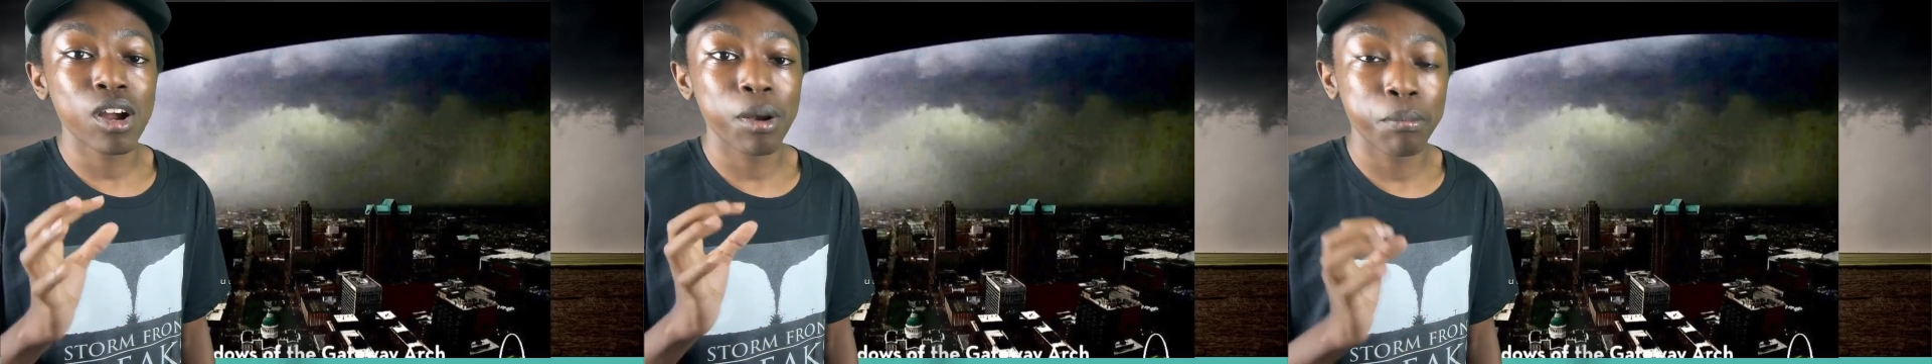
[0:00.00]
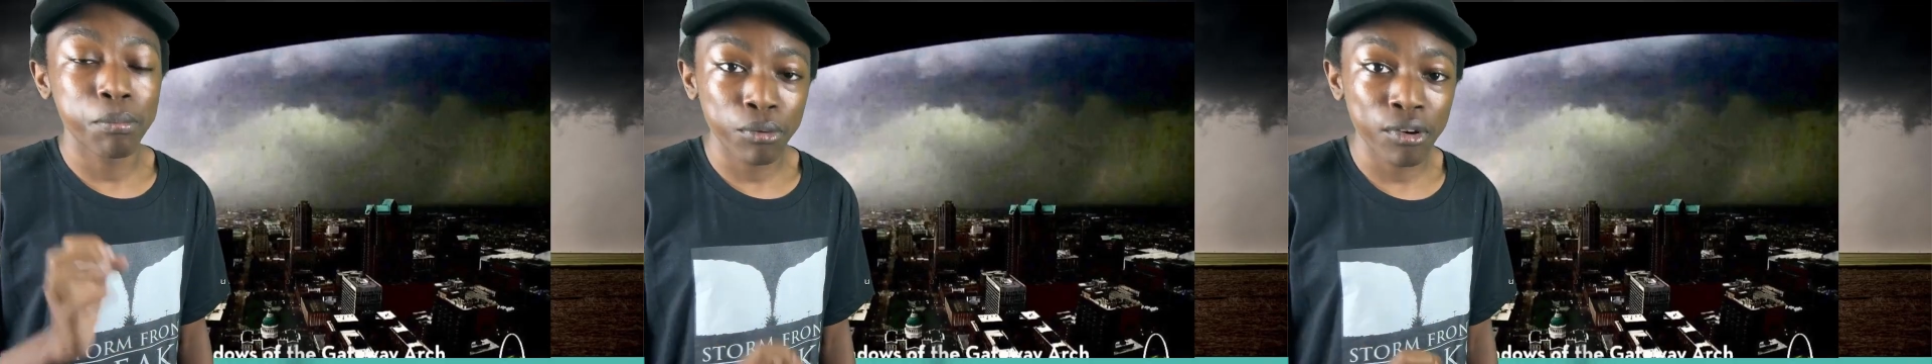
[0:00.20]

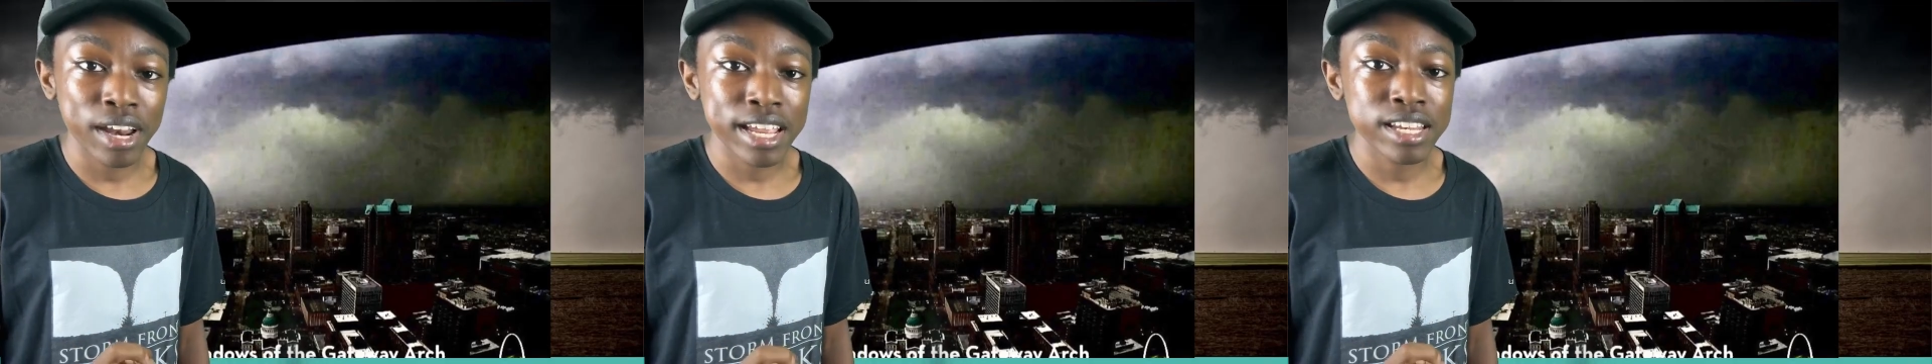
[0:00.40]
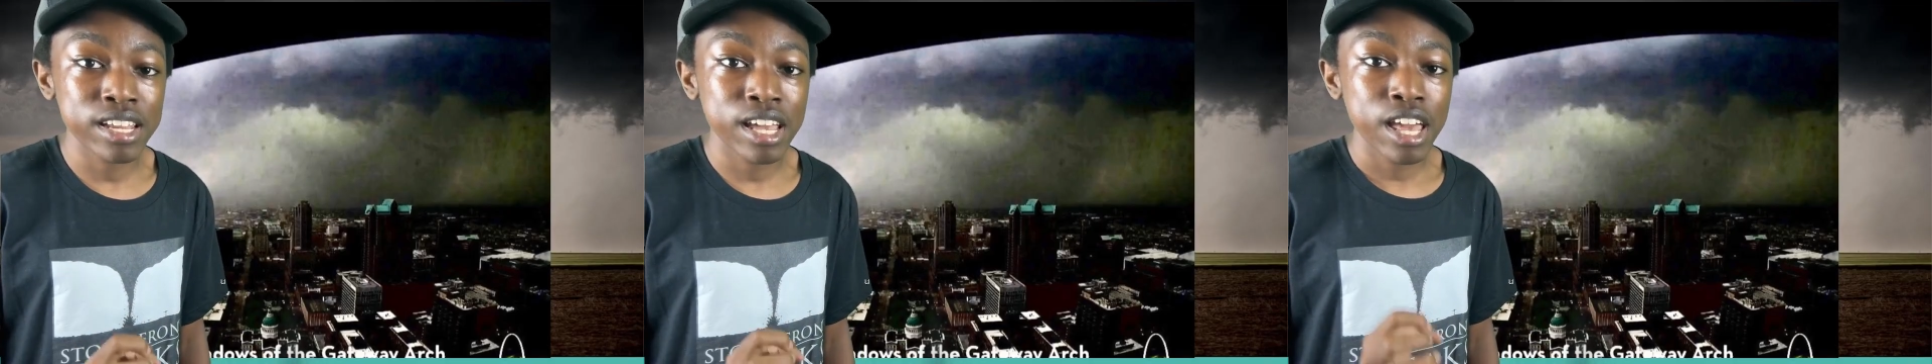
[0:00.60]

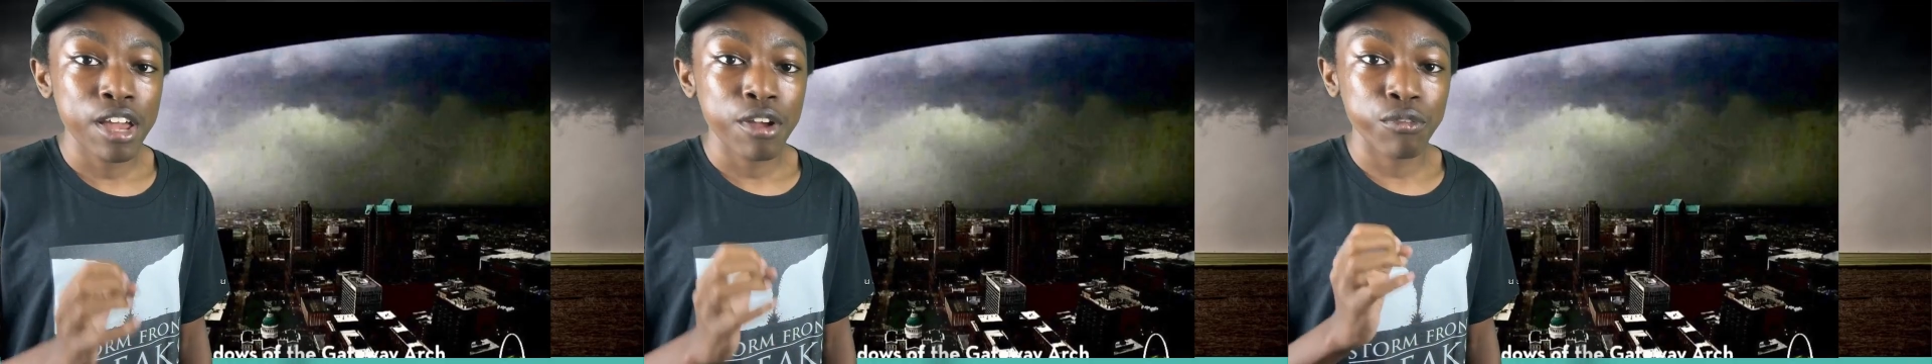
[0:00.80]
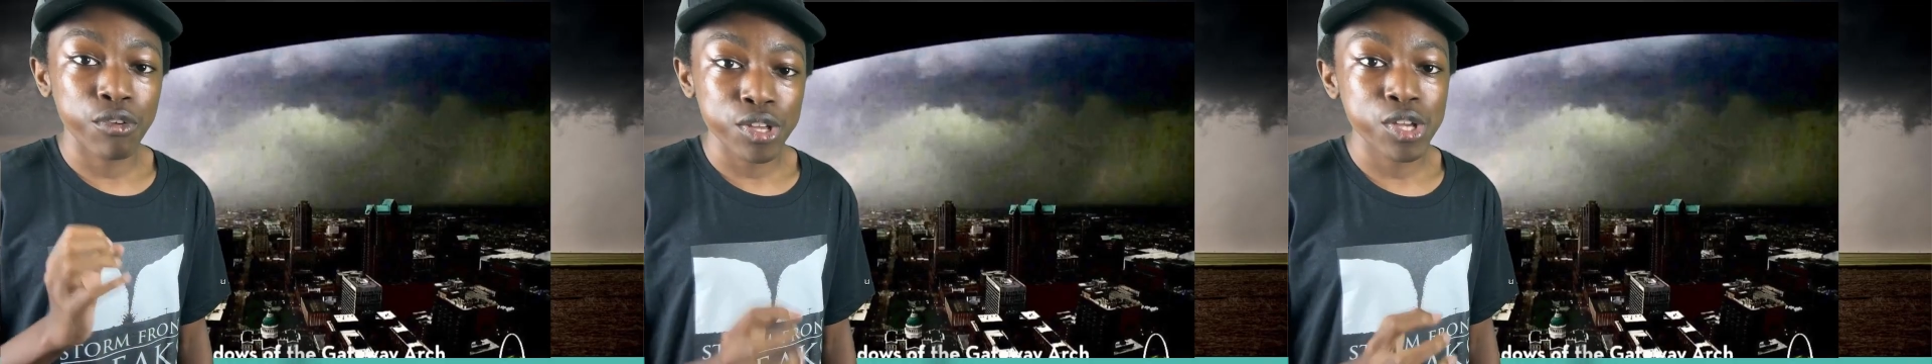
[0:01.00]
praying
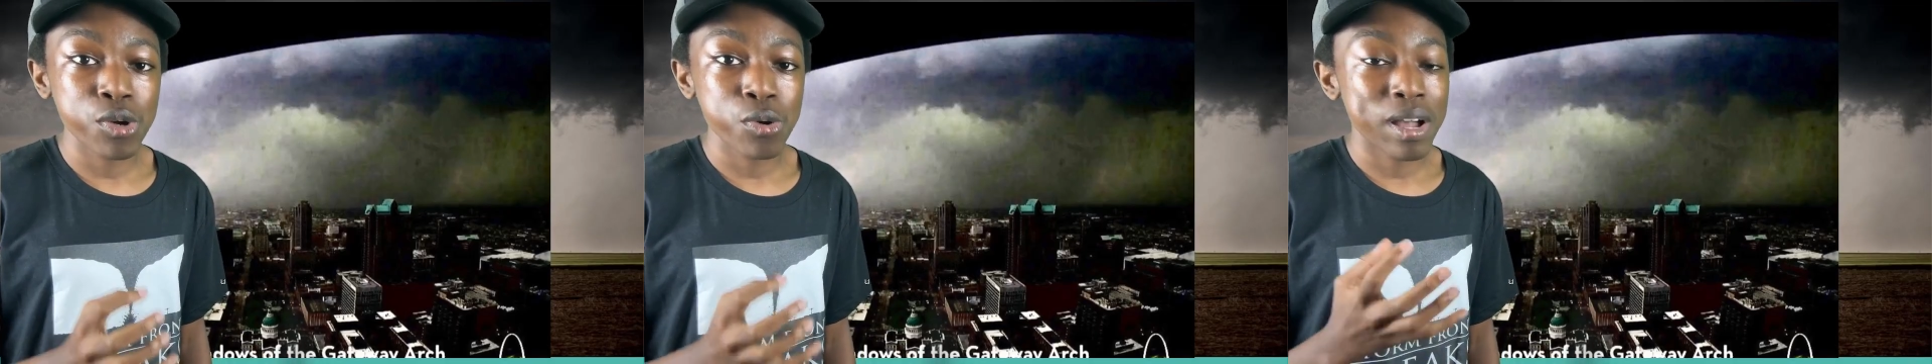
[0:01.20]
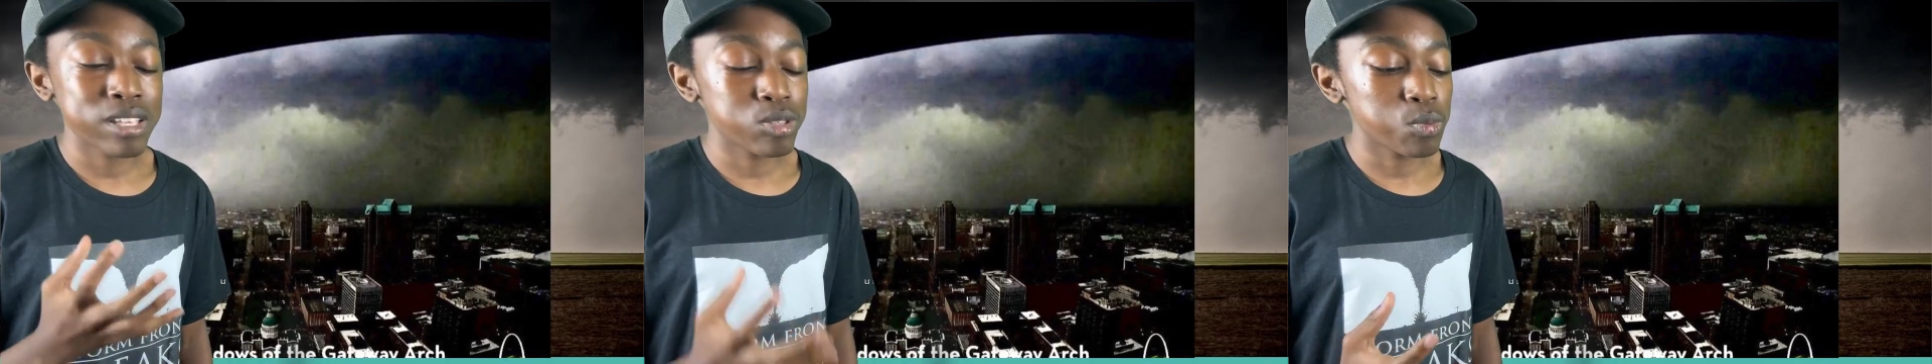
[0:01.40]
for you
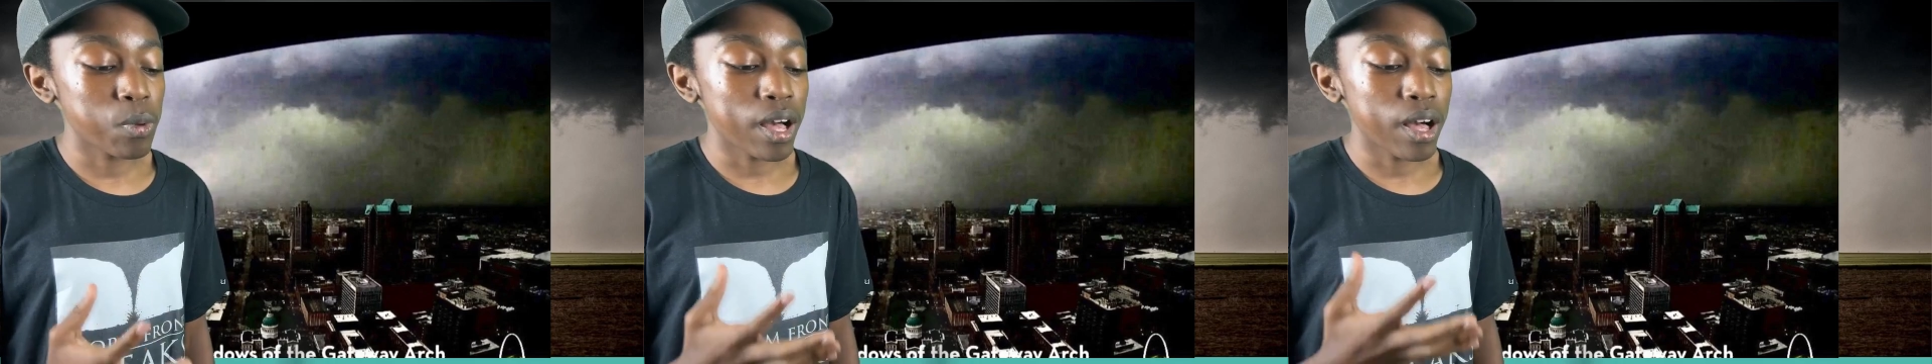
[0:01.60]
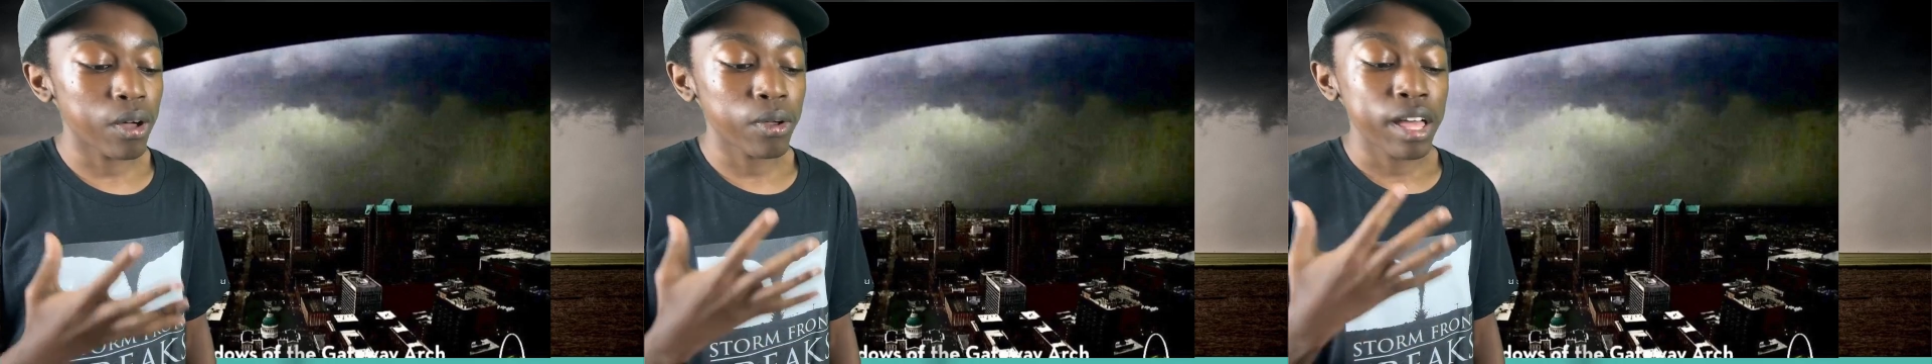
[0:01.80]
as
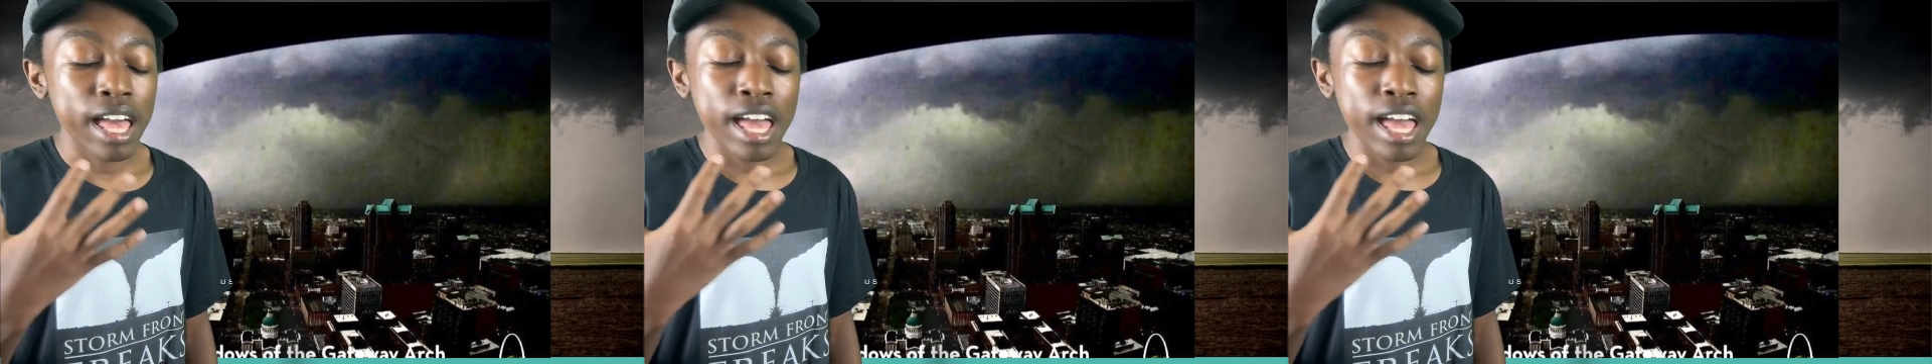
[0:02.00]
well.